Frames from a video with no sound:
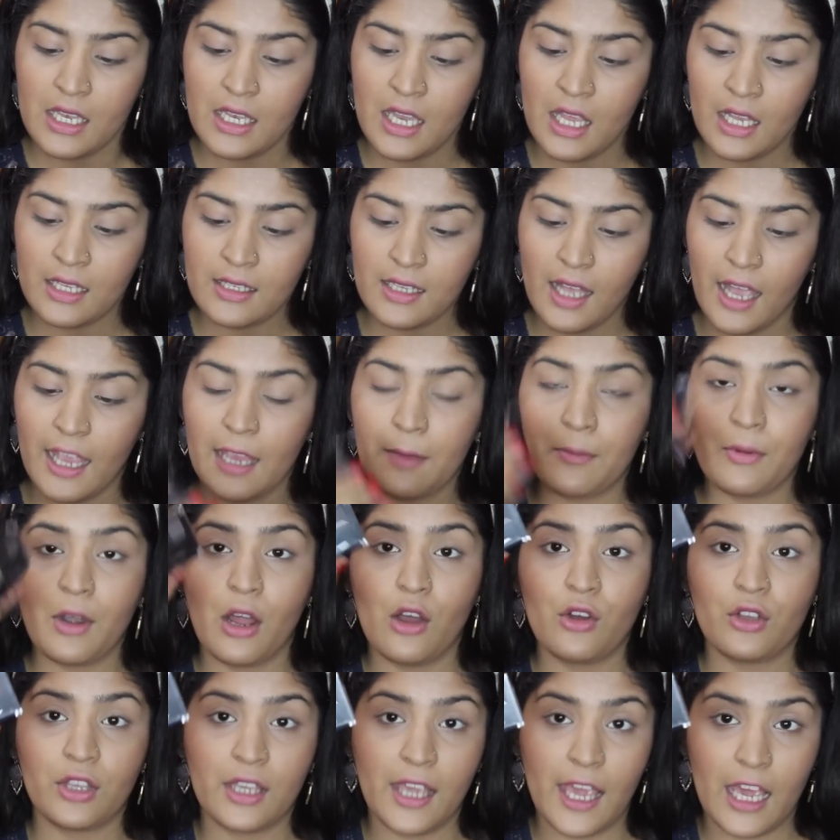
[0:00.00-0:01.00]
NYX
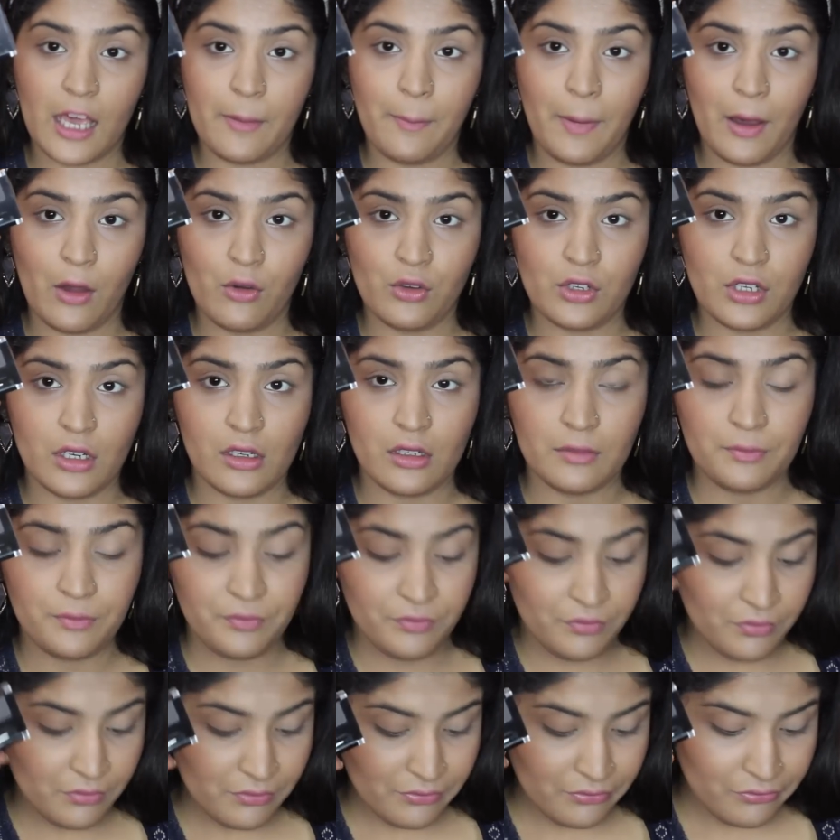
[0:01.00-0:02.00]
Eyebrow Cake Powder.
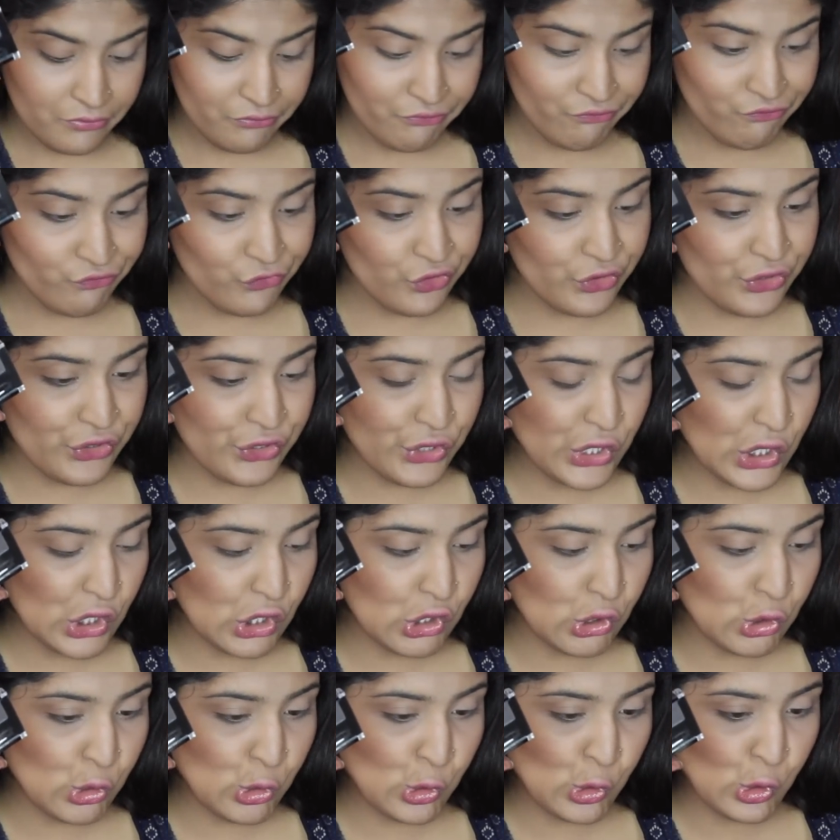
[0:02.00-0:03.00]

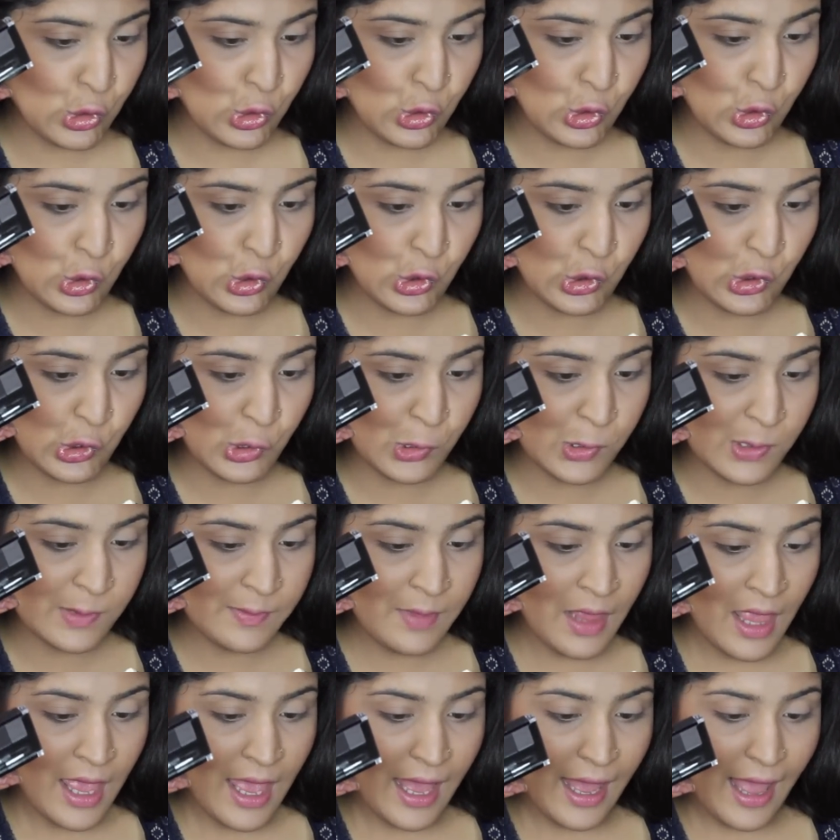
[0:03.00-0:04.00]
So
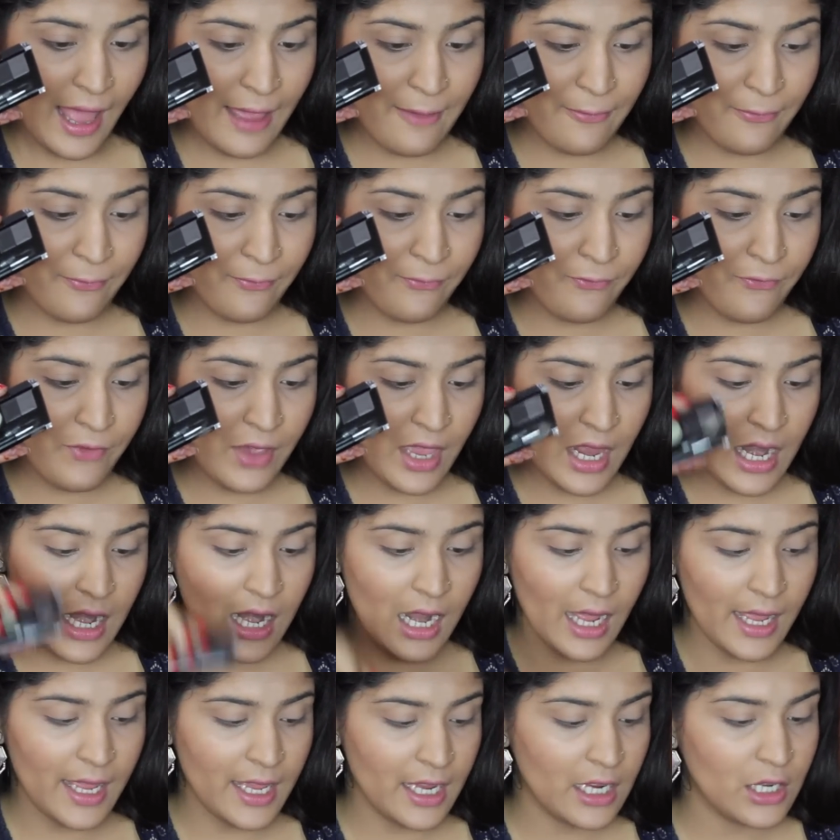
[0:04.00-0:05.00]
I
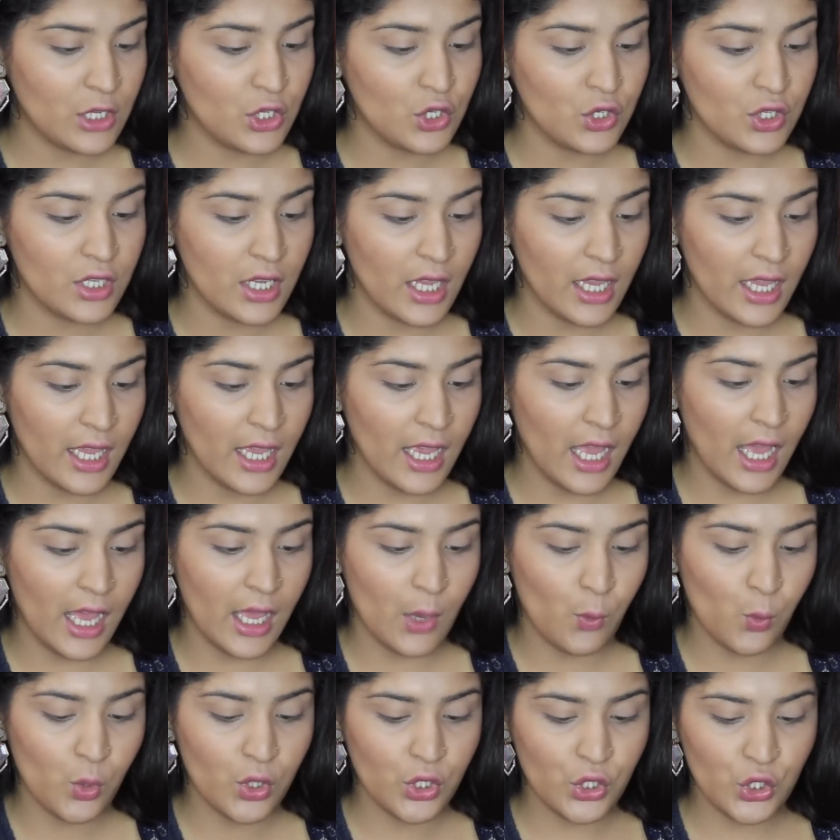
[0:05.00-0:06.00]
feel like today
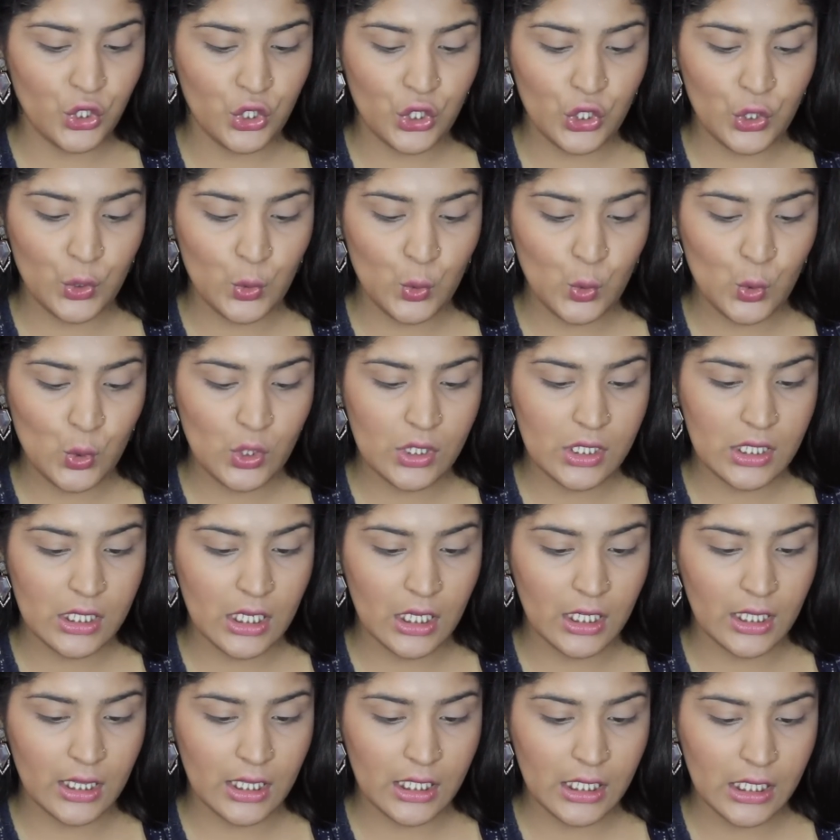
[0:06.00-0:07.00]
I want to use
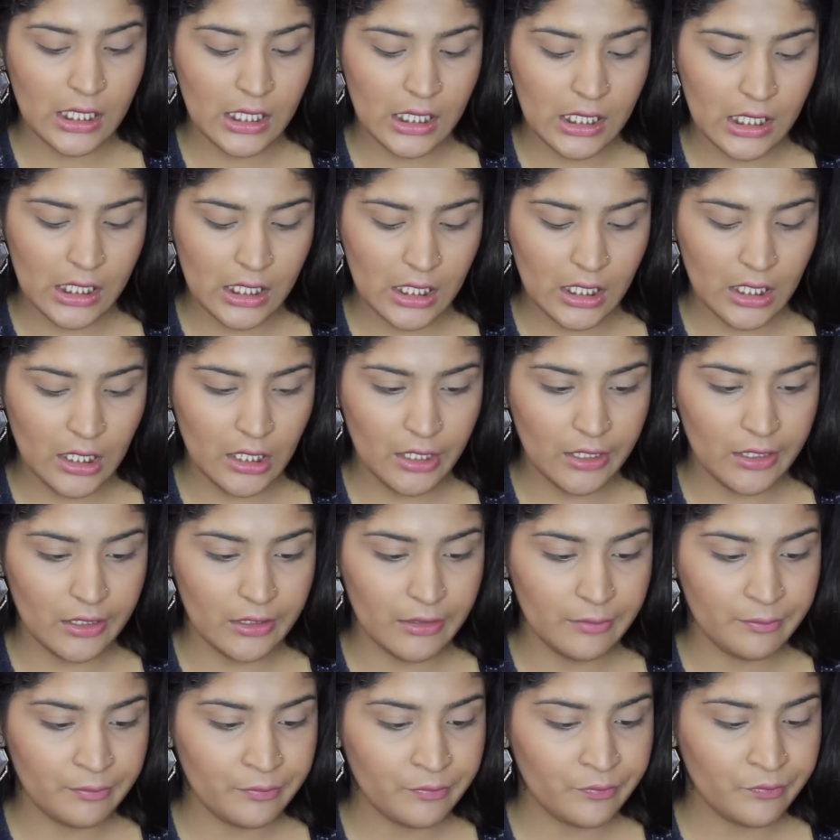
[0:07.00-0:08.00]

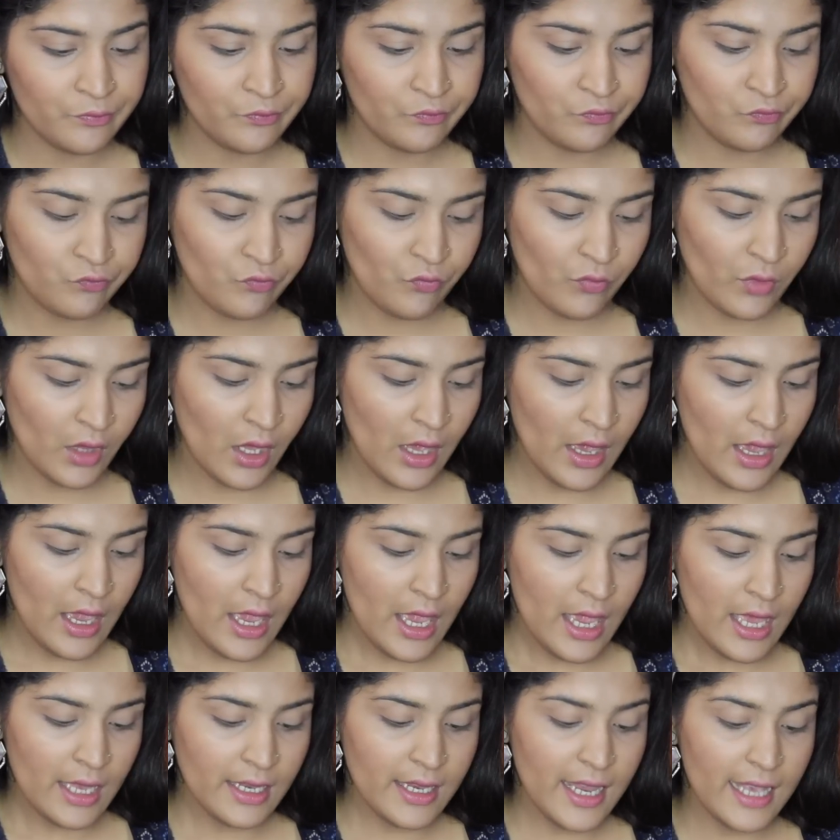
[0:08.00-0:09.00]
the
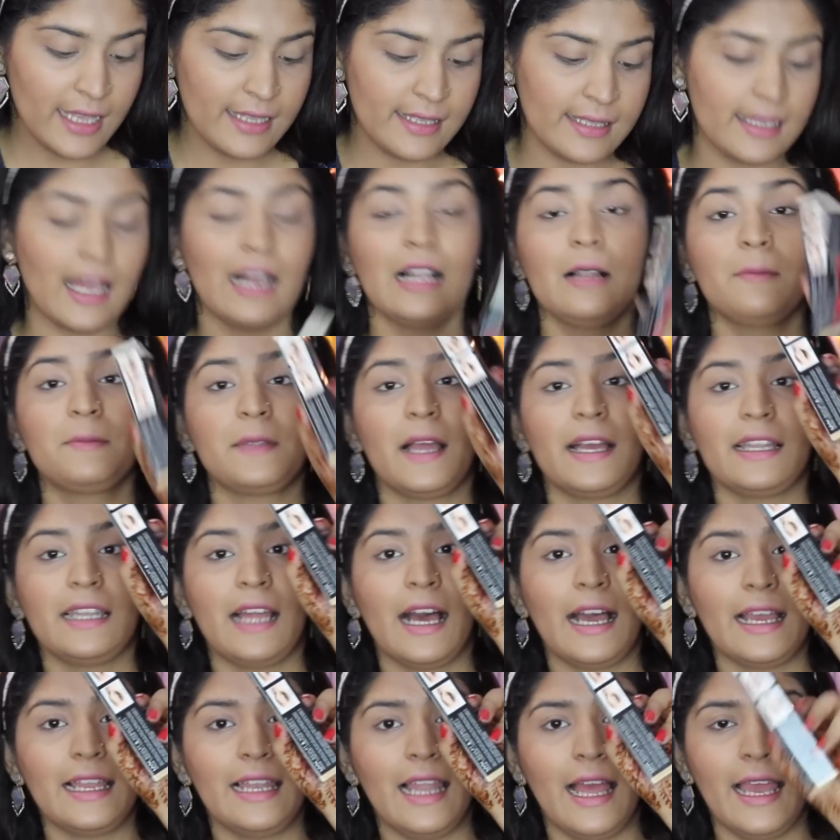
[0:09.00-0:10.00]
NYX Sculpt and
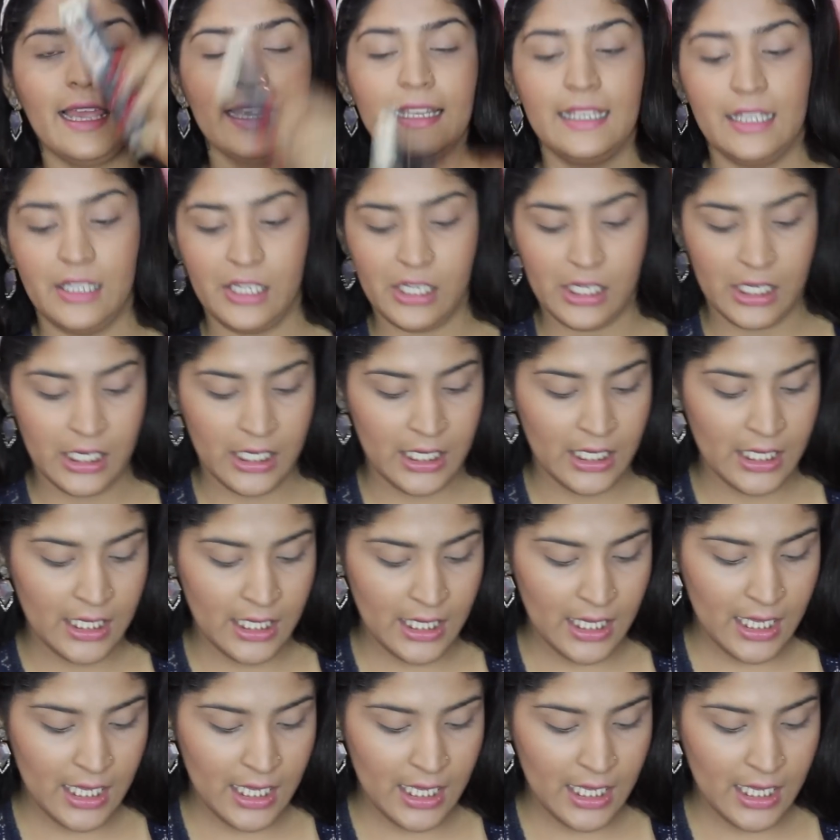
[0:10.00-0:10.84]
Highlight